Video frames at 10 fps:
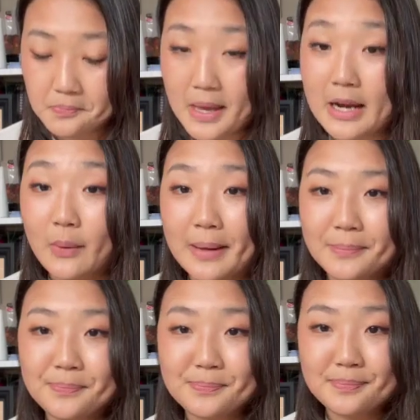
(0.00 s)
Anyway,
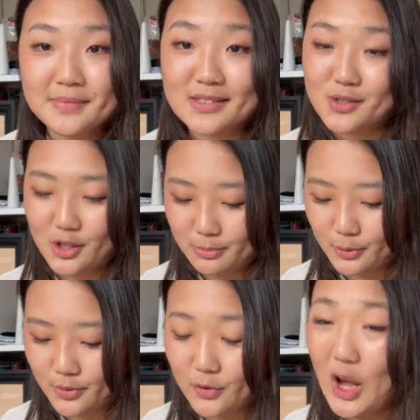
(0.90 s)
this is not a
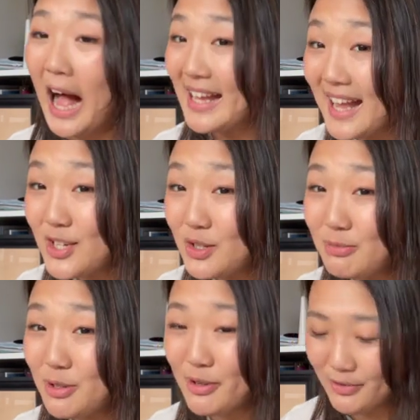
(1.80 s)
book review. I can do a
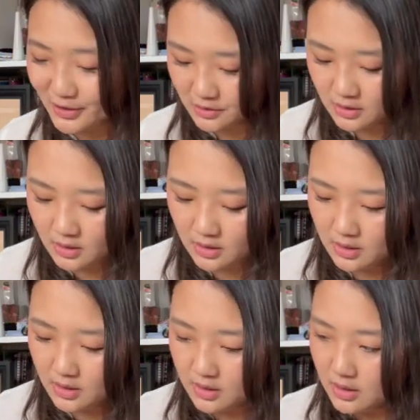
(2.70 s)
book review.
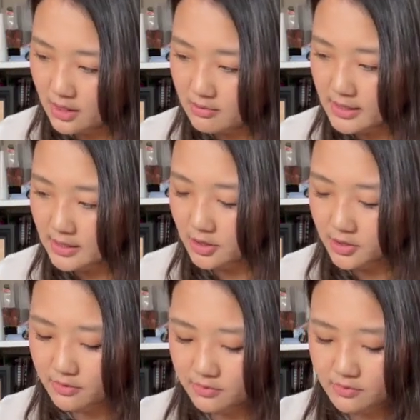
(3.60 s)
I read a lot
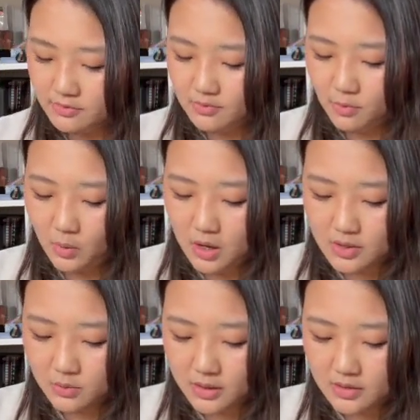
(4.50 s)
of wild
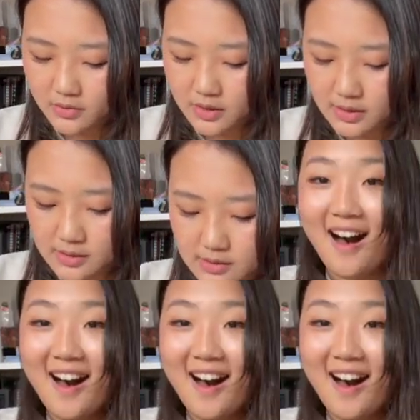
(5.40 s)
and wonderful things.